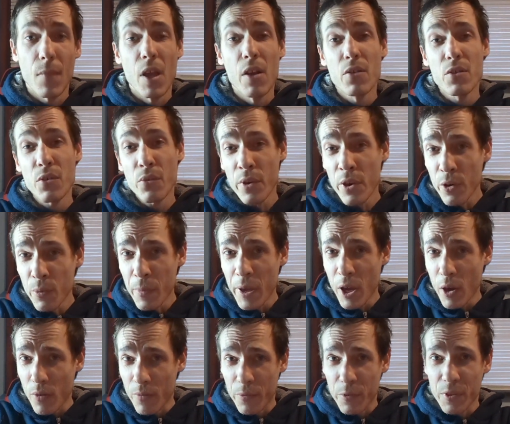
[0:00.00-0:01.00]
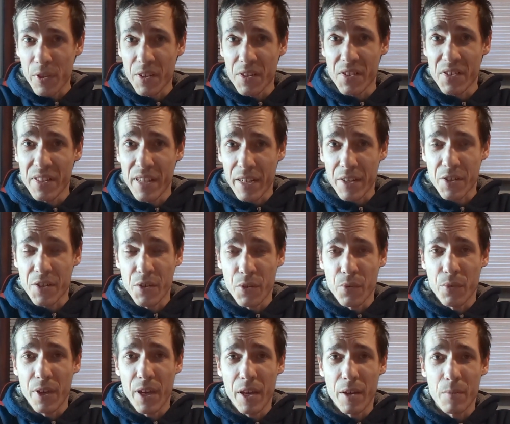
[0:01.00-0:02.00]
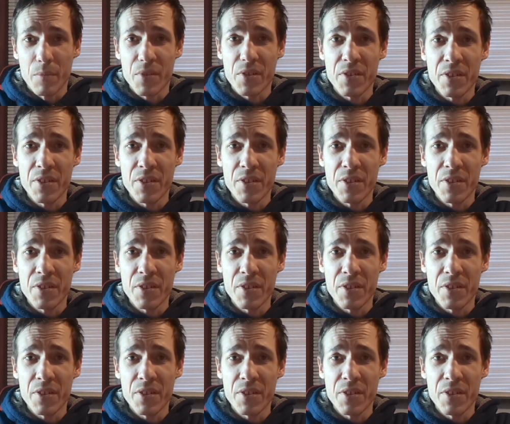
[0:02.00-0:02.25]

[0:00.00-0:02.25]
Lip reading: So hear me out for this next two games.